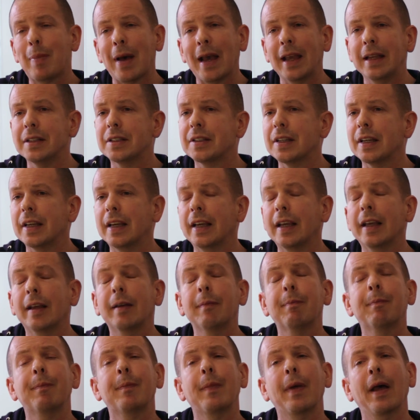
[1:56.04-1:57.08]

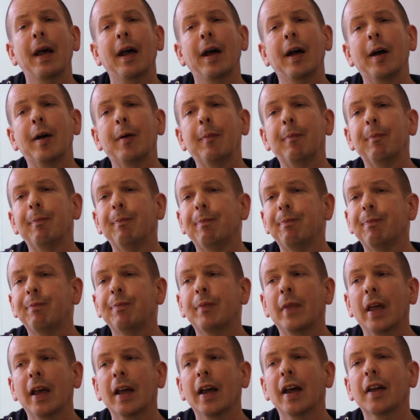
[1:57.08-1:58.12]
painting,
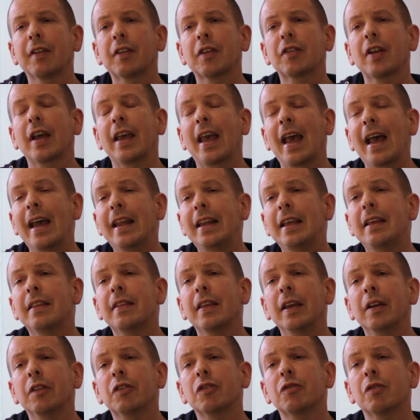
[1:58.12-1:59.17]
as I say,
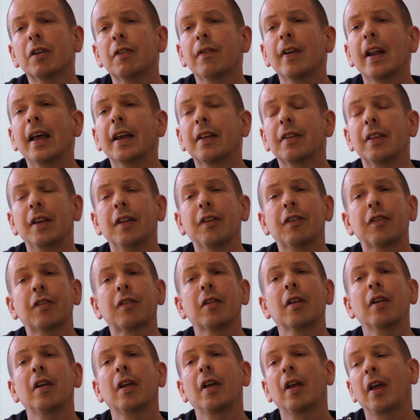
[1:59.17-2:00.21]
anything to reflect
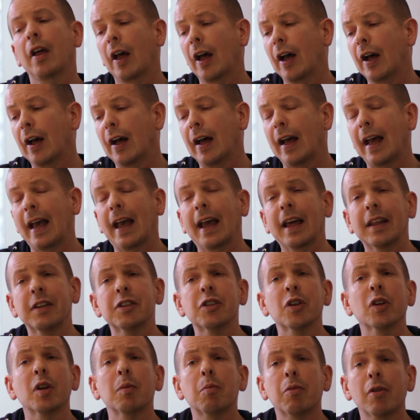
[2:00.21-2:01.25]
this
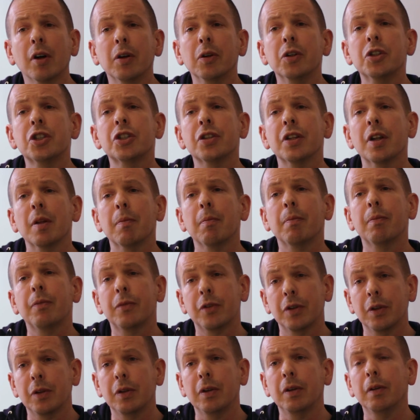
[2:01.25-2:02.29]
hands-on approach
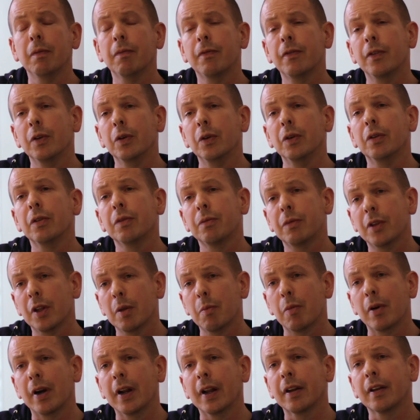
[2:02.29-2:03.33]
to the food, to
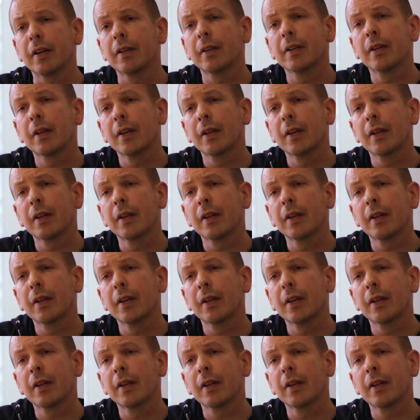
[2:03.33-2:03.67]
the brand.